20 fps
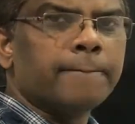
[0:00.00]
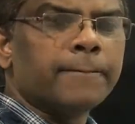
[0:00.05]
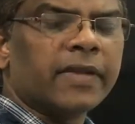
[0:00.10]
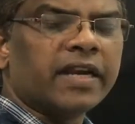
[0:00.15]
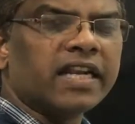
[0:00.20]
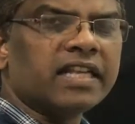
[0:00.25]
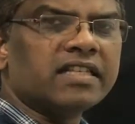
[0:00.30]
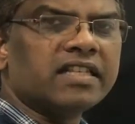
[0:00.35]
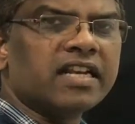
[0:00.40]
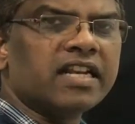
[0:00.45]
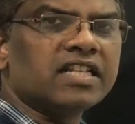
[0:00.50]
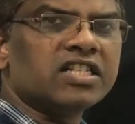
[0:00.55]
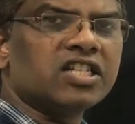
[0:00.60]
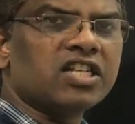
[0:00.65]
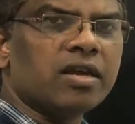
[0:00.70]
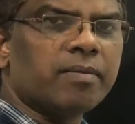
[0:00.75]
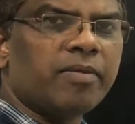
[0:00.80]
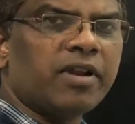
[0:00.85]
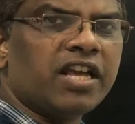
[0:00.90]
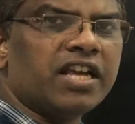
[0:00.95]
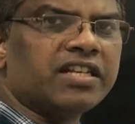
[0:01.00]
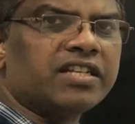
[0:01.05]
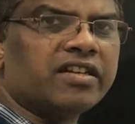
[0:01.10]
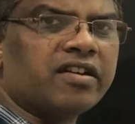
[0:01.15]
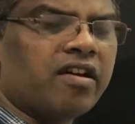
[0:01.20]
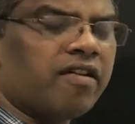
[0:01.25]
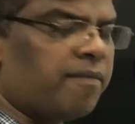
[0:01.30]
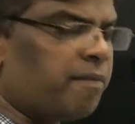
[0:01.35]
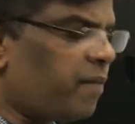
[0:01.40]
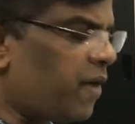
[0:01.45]
resonance stabilization
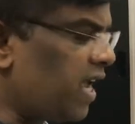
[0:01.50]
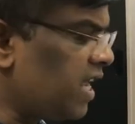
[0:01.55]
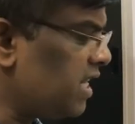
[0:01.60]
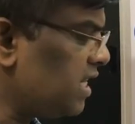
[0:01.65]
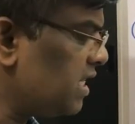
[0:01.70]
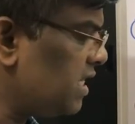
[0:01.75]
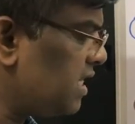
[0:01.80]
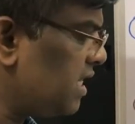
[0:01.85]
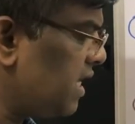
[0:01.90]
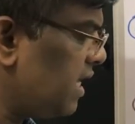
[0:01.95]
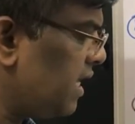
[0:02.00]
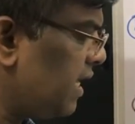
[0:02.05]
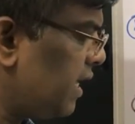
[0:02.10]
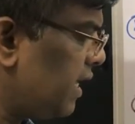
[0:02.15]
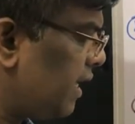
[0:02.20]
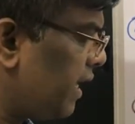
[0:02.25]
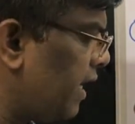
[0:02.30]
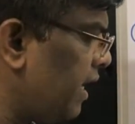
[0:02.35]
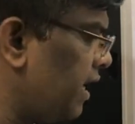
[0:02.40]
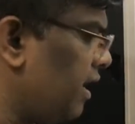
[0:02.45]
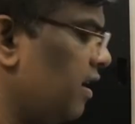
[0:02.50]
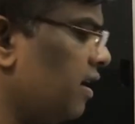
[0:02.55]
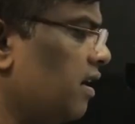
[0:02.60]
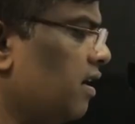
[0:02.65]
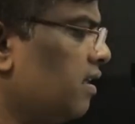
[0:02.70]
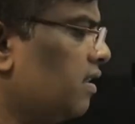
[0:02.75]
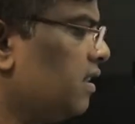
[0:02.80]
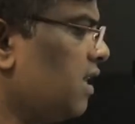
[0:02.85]
of benzene ring.